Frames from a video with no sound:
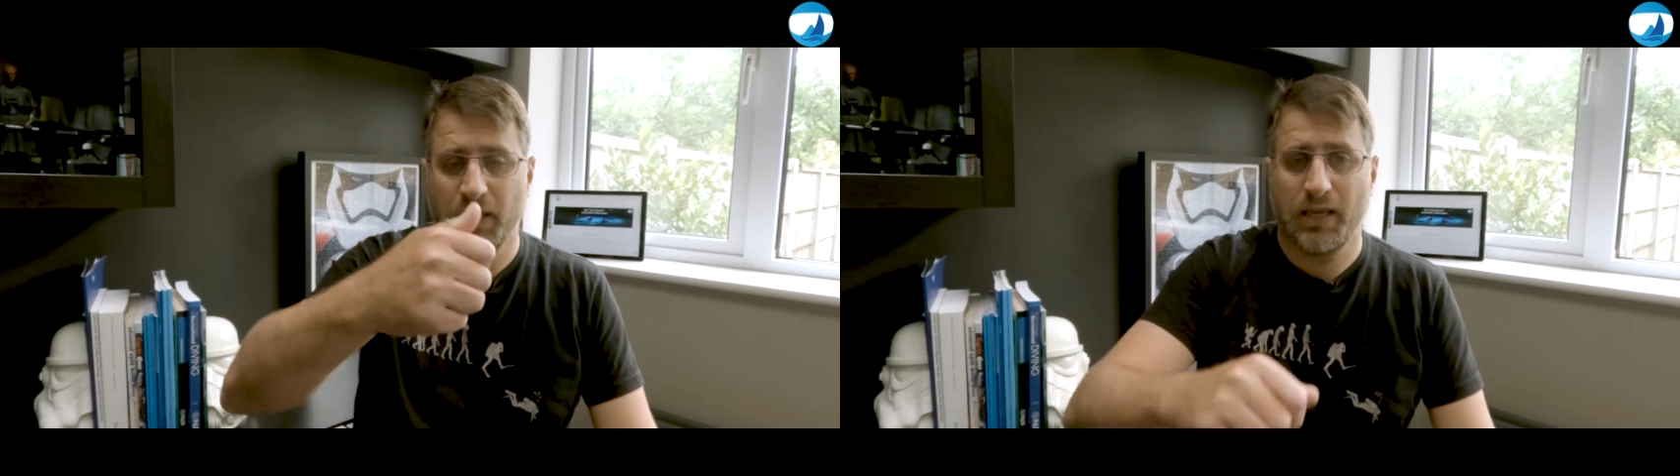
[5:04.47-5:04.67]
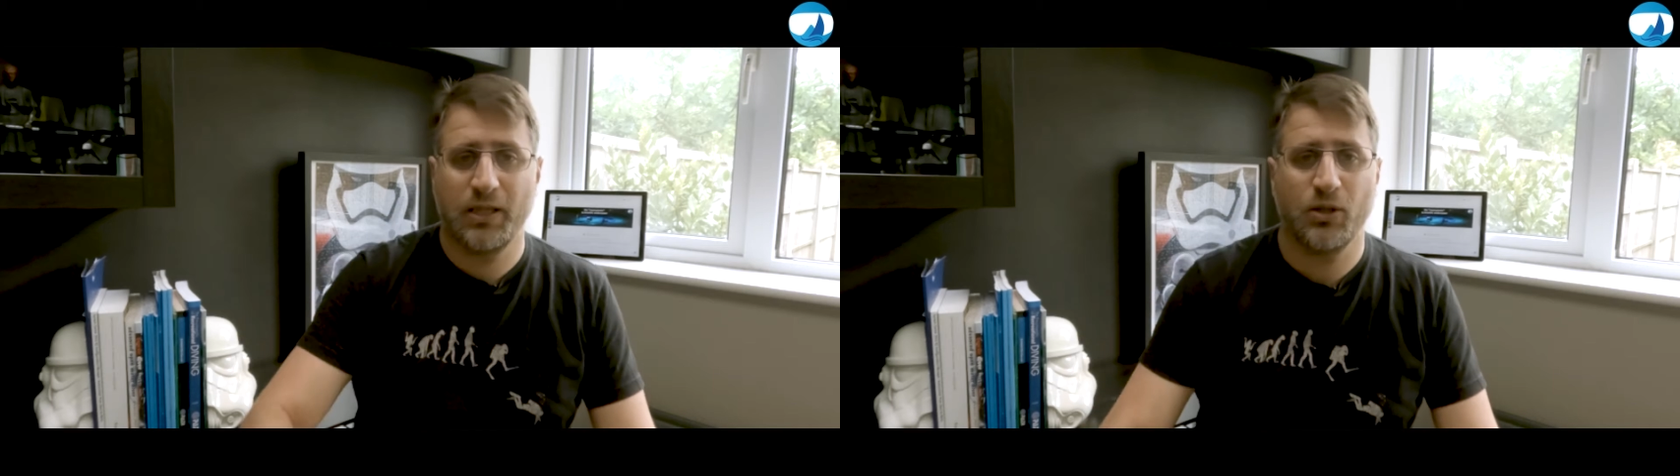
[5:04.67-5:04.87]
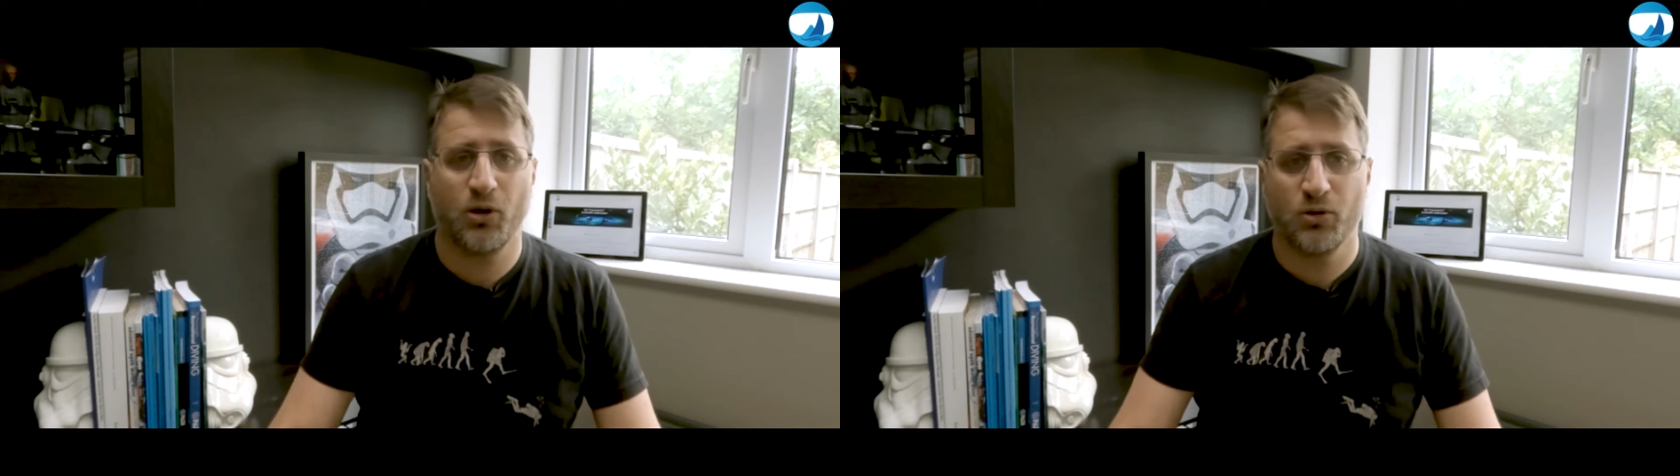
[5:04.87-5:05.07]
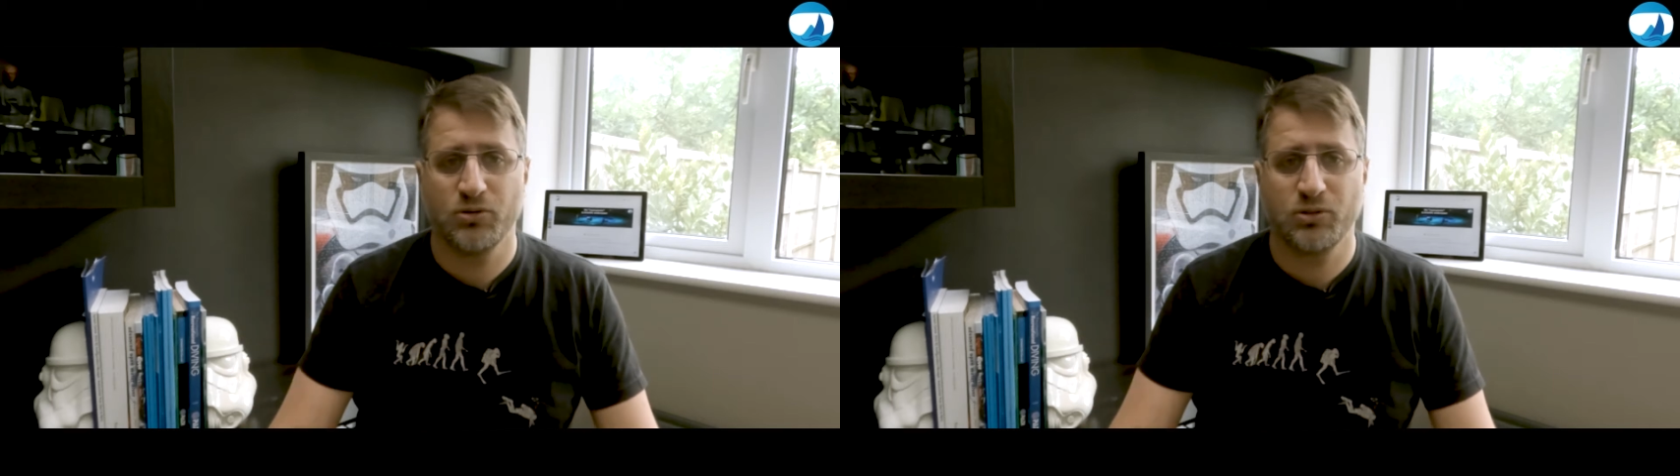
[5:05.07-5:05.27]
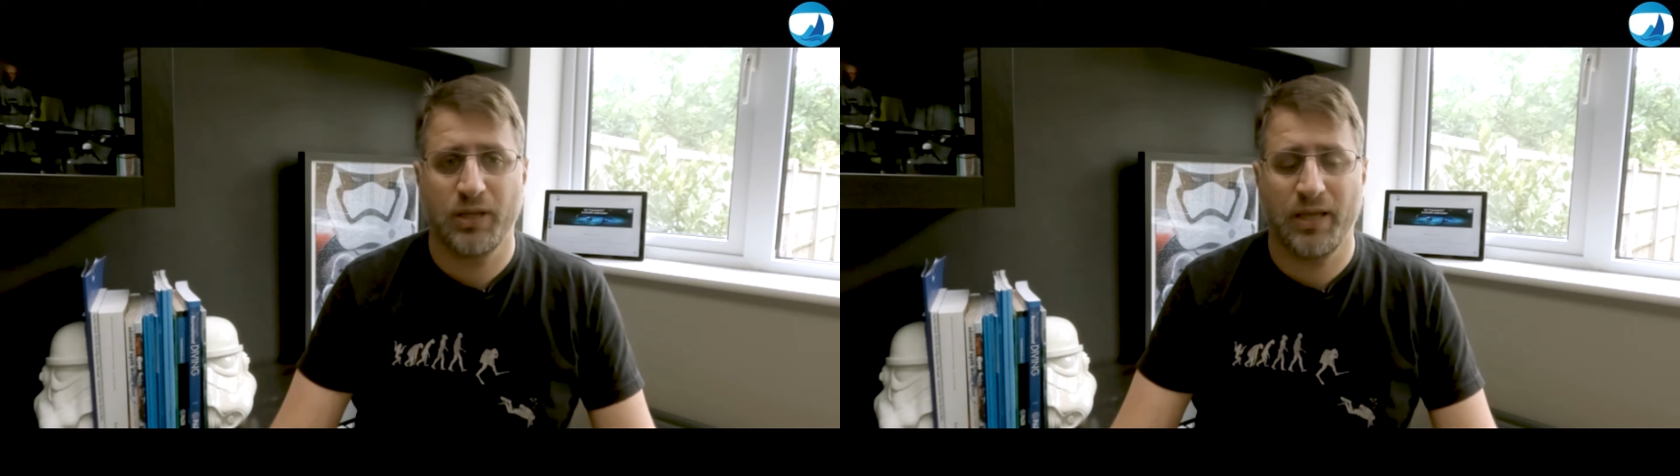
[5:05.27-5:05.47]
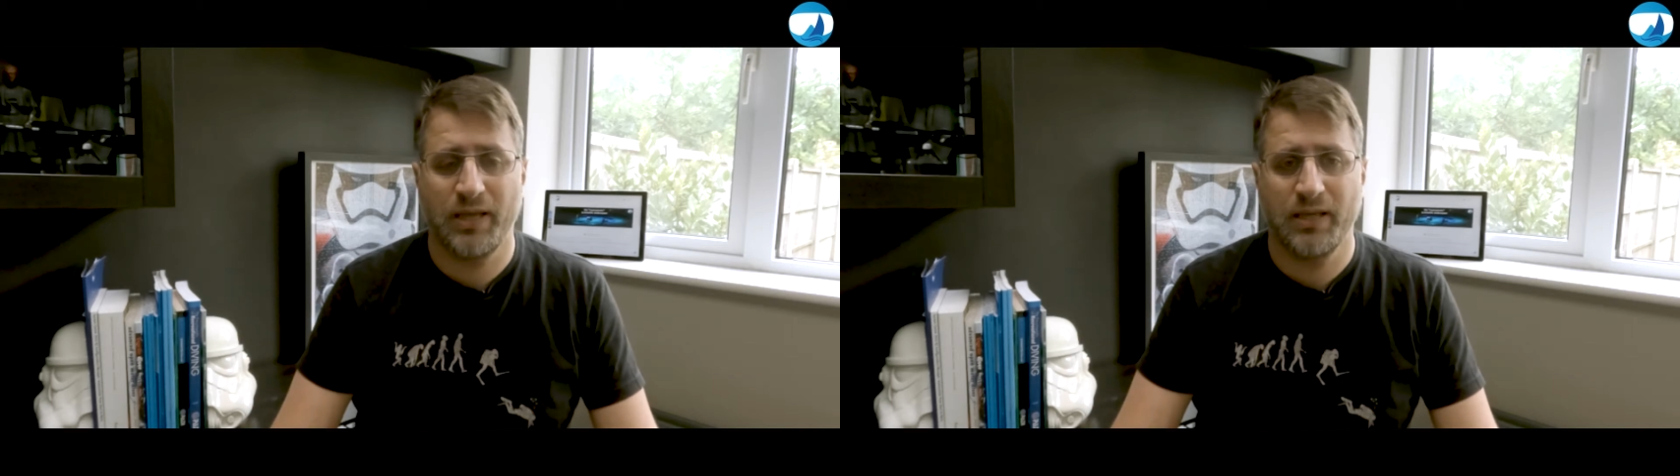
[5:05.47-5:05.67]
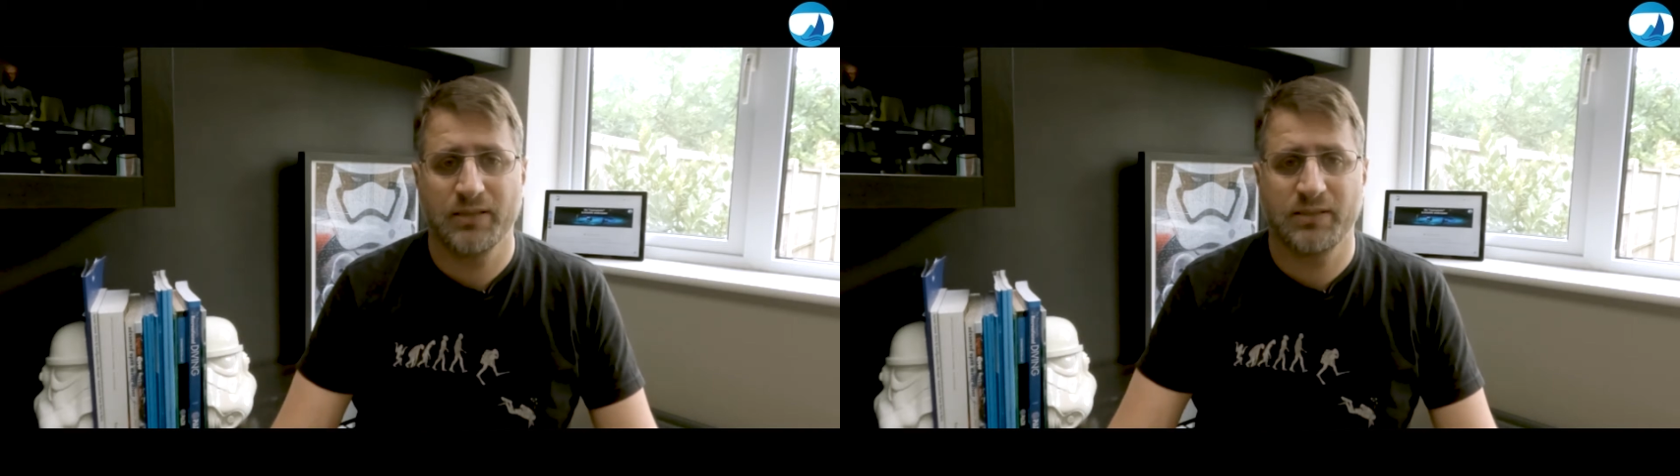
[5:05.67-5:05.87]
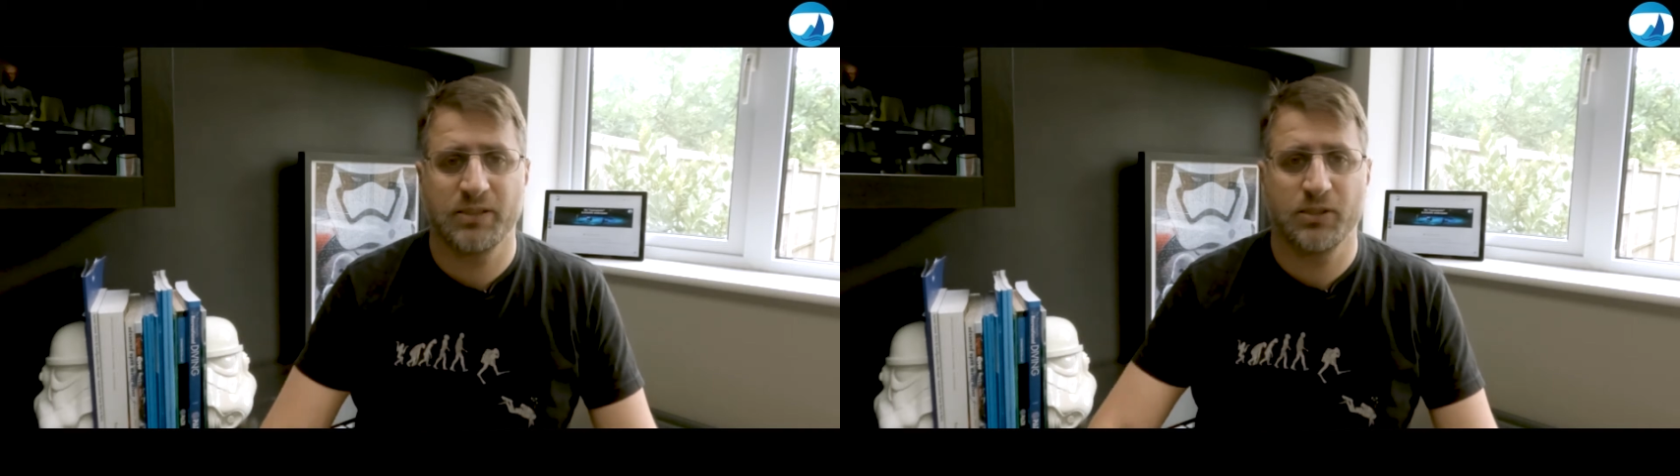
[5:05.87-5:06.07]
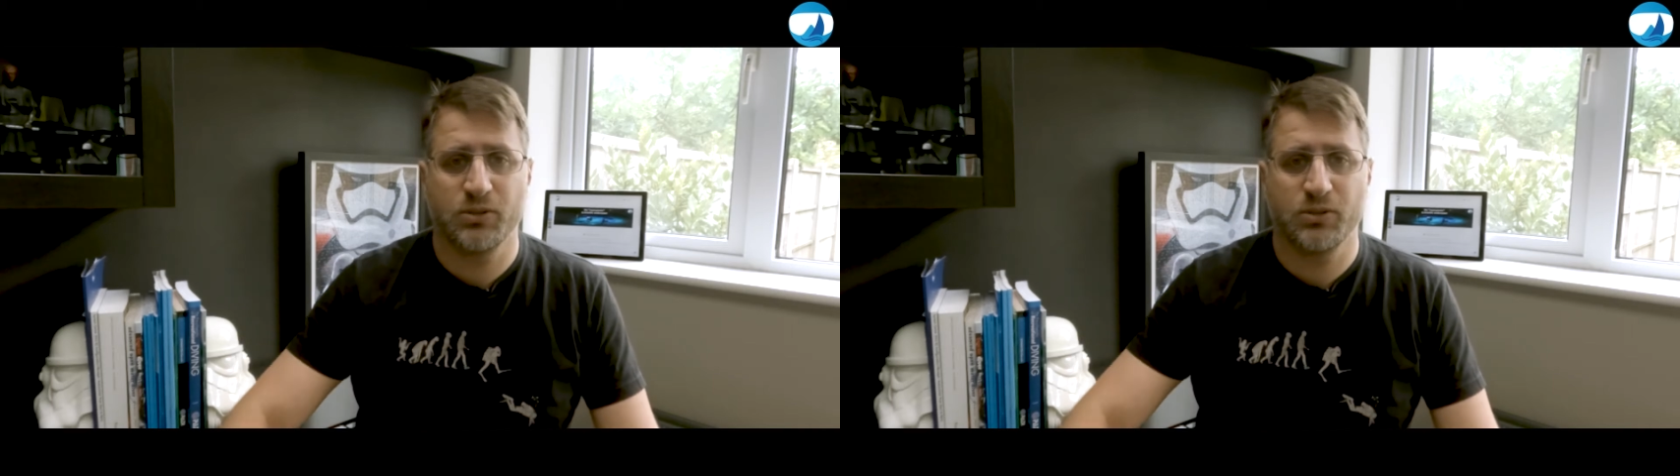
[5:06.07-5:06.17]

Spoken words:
and also a signal